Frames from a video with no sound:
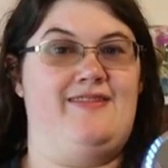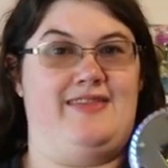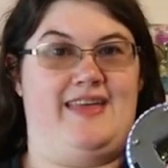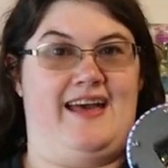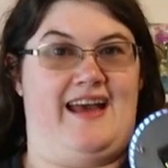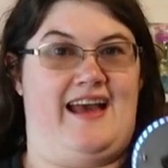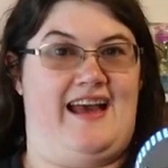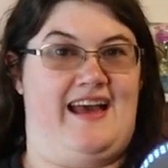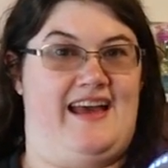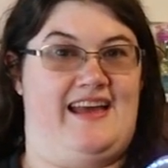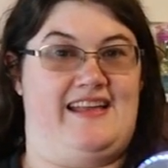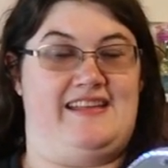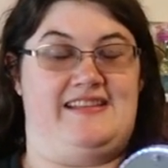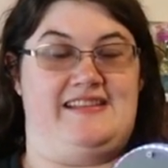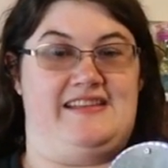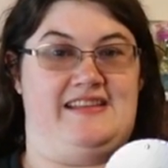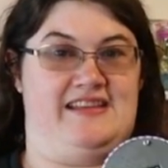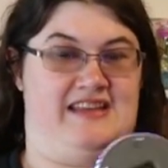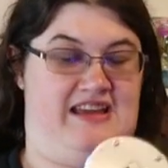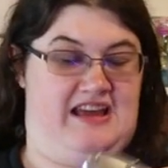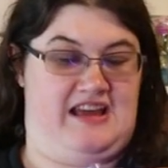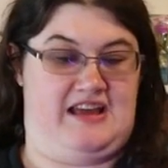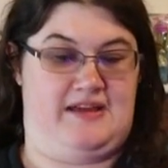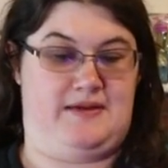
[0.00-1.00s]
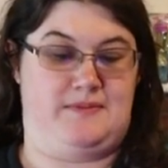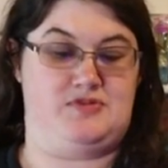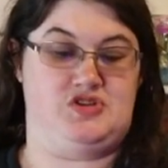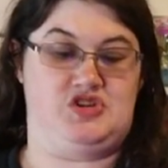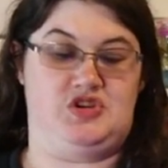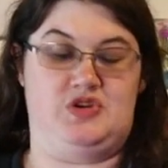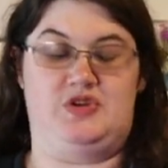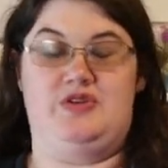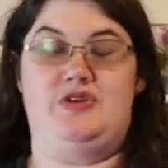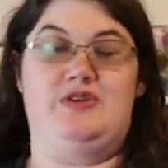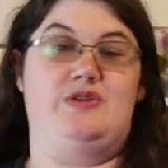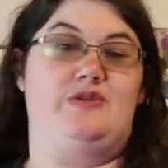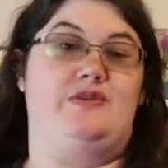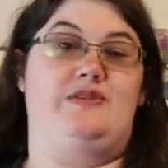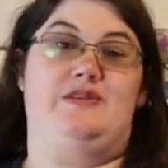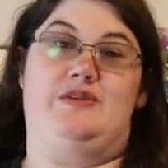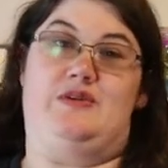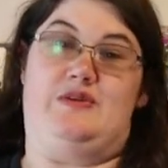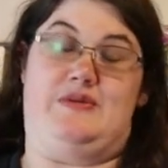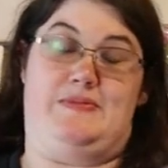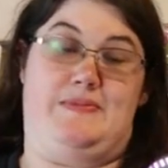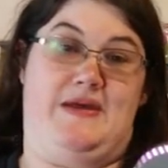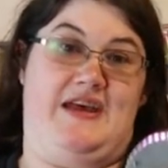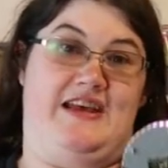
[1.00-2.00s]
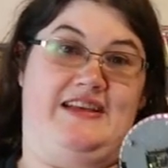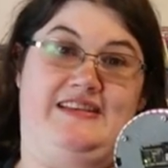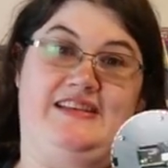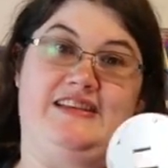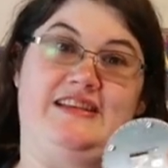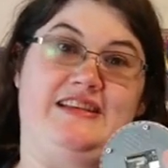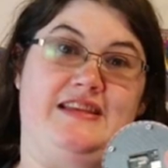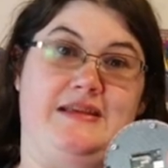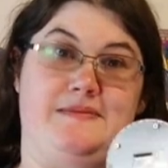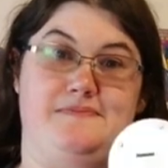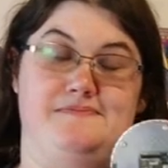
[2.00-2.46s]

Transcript: then I'm sure you're the sort of person